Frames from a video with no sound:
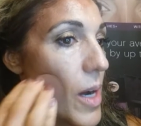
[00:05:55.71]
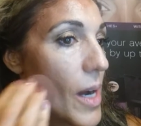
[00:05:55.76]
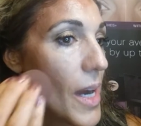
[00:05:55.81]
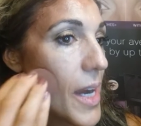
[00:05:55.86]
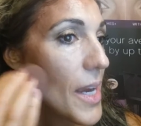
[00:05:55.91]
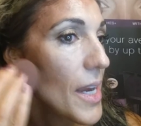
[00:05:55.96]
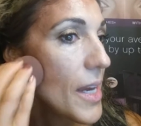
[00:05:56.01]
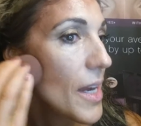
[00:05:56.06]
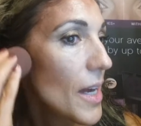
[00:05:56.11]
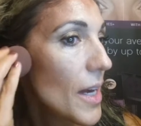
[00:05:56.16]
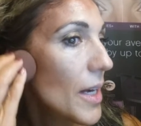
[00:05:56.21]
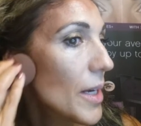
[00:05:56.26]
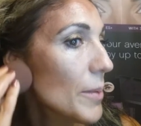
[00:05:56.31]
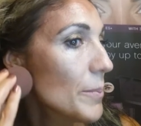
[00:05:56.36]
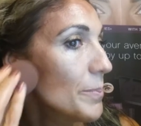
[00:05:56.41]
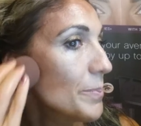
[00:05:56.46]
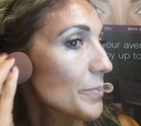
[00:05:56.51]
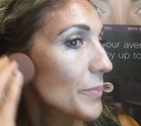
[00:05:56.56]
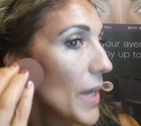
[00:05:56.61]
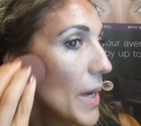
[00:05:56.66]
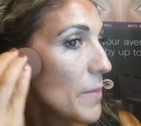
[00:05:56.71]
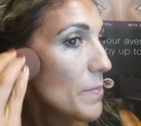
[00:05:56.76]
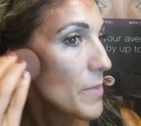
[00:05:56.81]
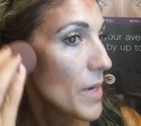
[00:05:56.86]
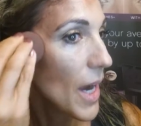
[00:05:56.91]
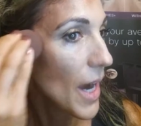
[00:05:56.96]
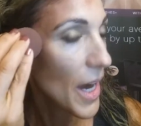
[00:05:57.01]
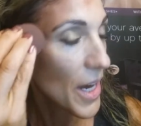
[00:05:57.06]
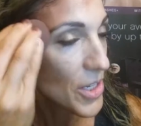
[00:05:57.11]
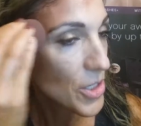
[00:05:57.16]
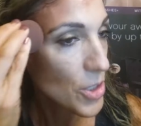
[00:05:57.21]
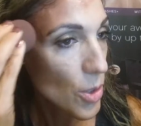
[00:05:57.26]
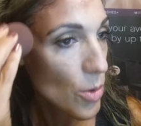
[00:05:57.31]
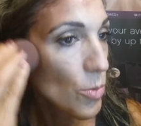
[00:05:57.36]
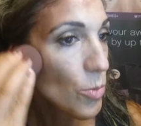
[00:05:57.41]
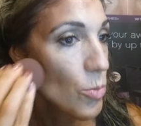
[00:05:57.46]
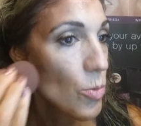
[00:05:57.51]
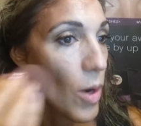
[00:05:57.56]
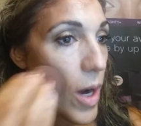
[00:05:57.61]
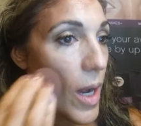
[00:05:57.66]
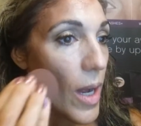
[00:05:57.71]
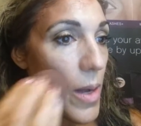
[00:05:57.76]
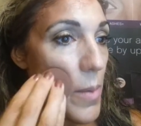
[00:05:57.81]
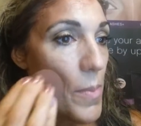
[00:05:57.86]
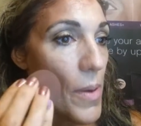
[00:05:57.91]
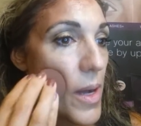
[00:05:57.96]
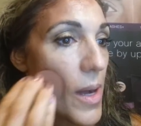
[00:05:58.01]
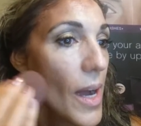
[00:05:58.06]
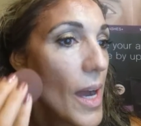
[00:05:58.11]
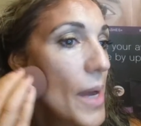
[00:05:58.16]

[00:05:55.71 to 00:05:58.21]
I don't rub,